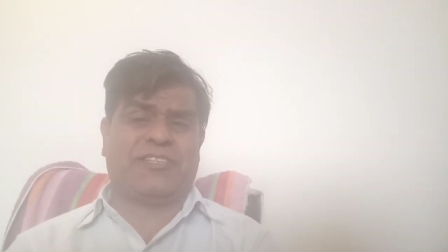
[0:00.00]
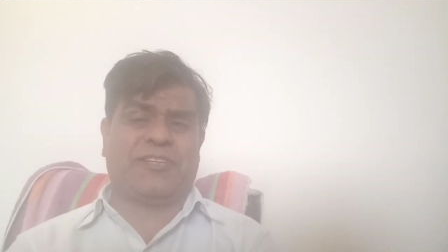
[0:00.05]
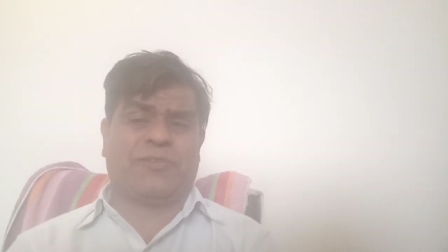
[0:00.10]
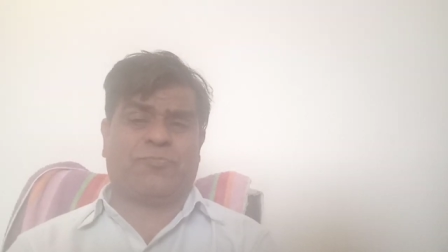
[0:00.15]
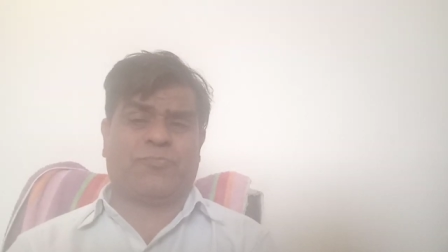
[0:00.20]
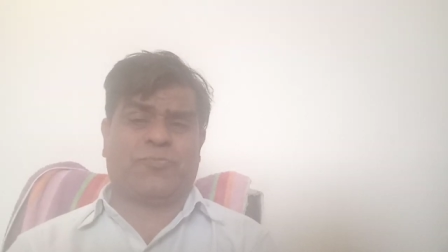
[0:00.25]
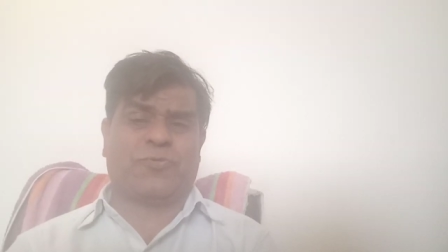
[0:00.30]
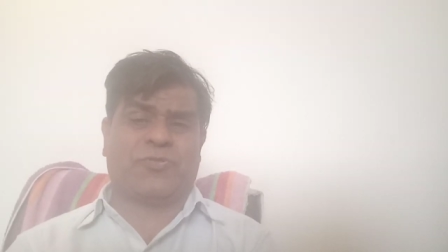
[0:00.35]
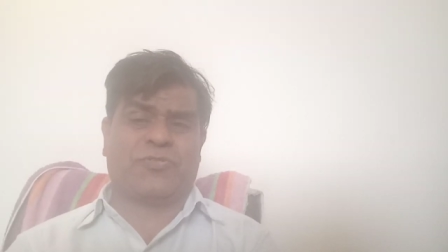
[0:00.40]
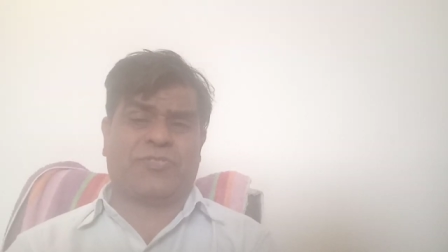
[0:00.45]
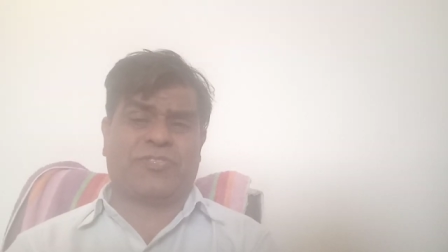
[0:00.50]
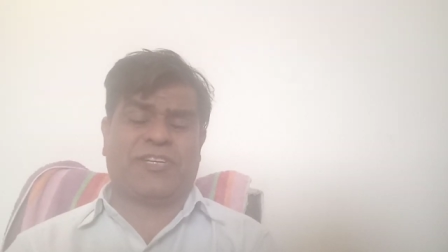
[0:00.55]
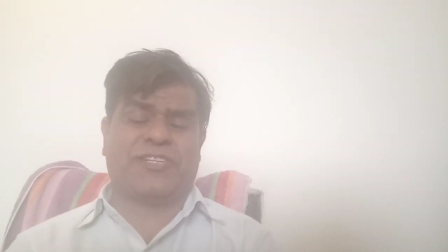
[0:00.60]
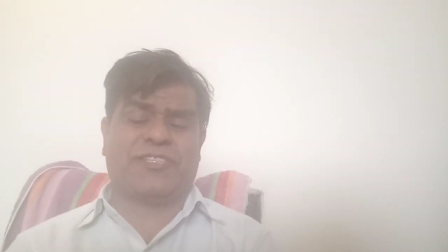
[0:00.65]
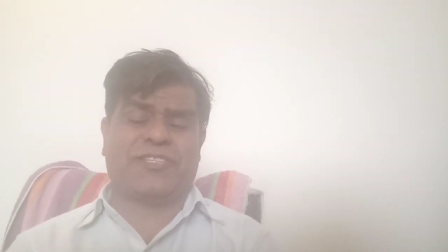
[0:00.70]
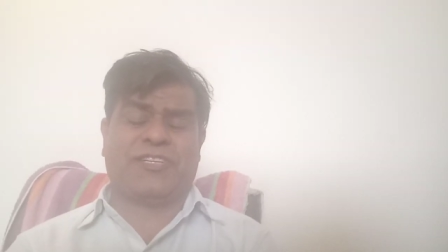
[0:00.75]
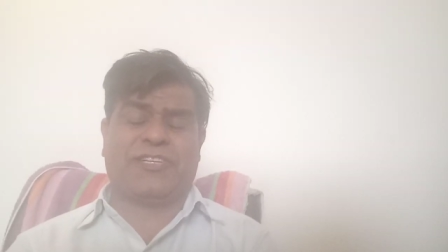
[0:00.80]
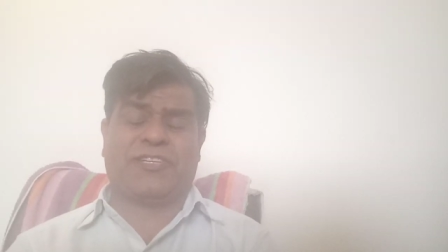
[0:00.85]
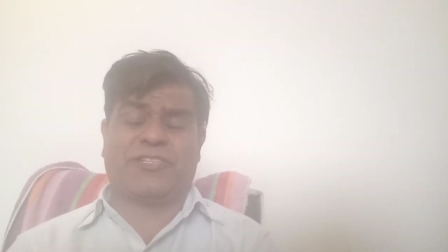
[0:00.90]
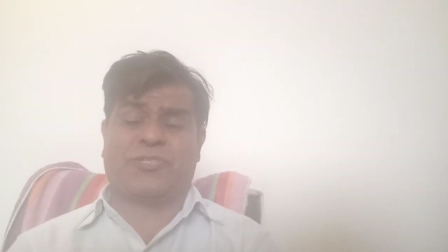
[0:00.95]
the
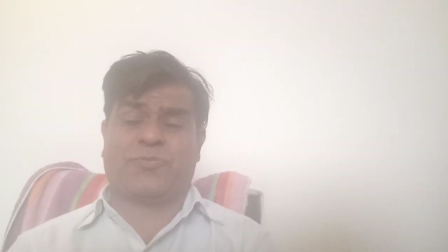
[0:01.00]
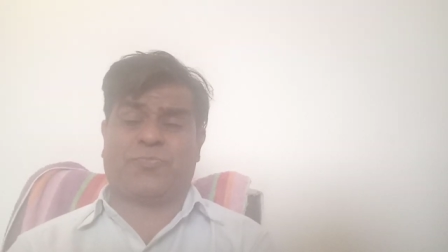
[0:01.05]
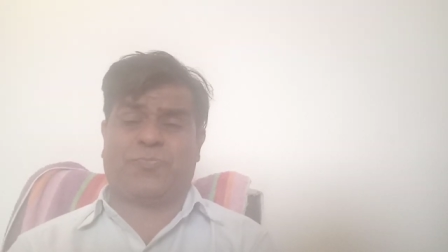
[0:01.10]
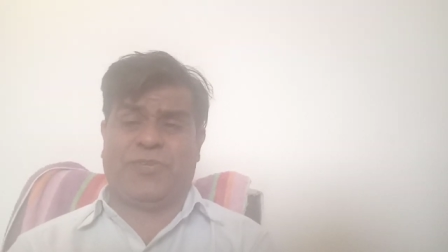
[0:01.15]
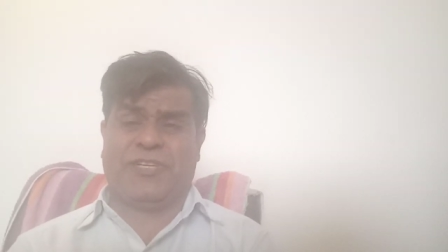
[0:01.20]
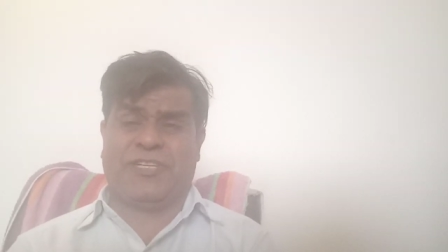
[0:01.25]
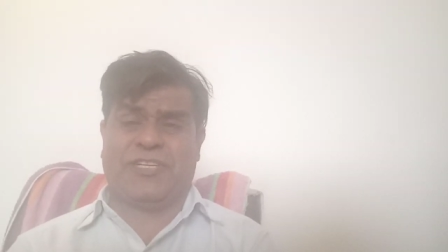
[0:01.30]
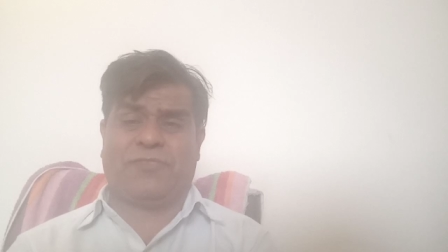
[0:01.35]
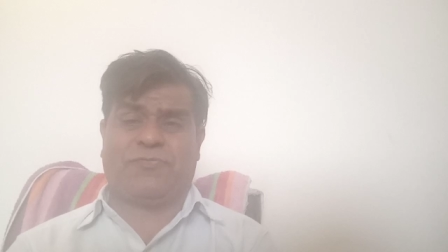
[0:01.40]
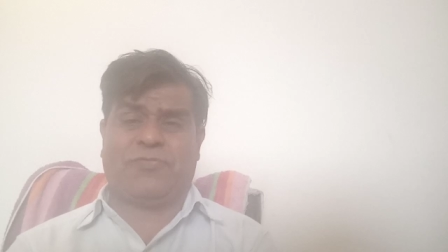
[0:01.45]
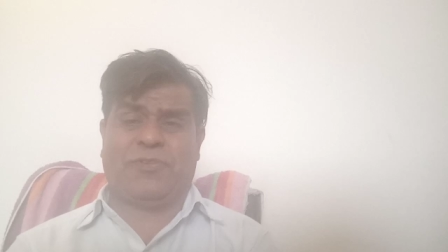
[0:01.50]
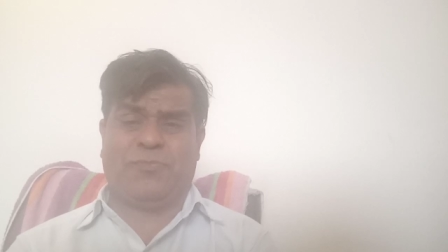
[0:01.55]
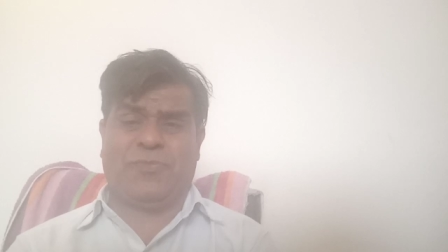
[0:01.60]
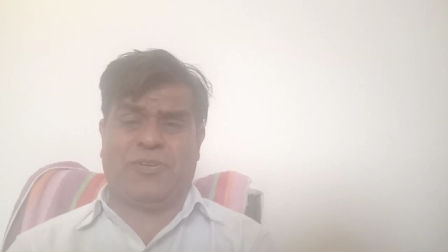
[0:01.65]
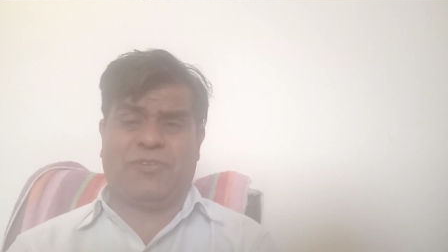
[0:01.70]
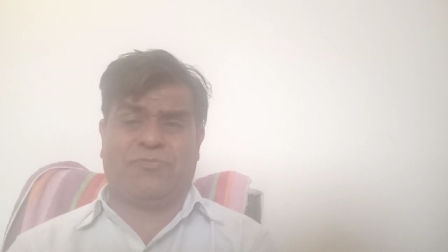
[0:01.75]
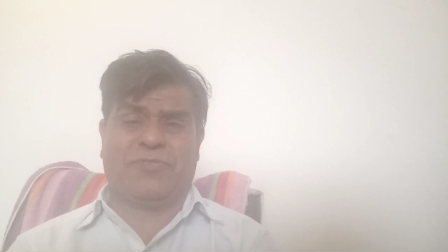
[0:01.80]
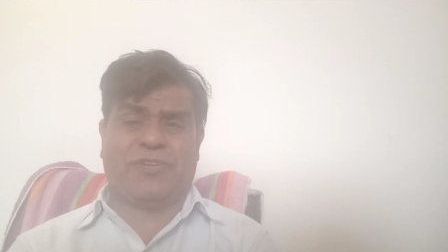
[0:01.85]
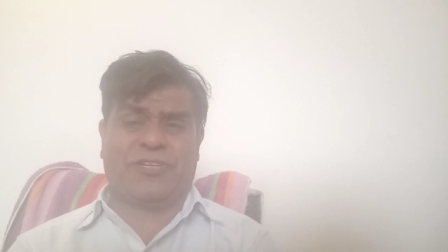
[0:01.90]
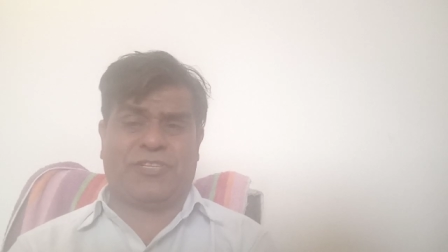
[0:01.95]
processing speed of
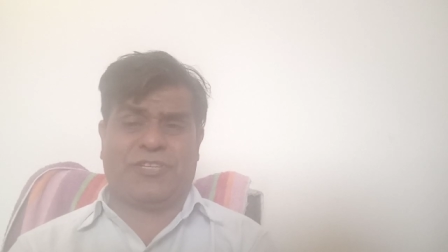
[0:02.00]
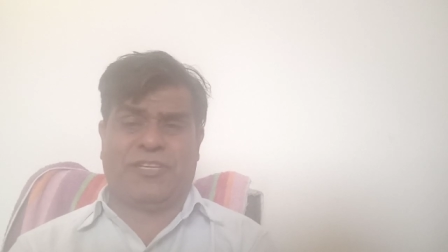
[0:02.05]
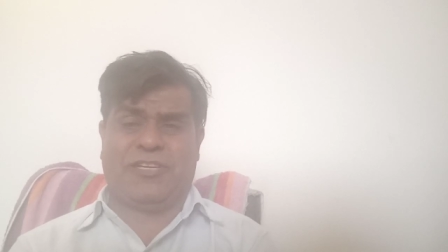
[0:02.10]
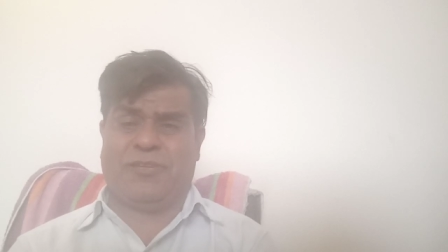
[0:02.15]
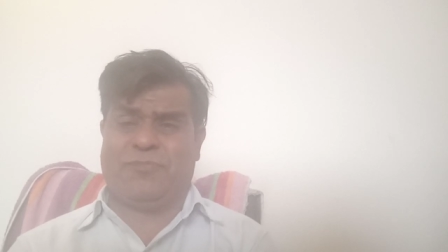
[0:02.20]
immigration.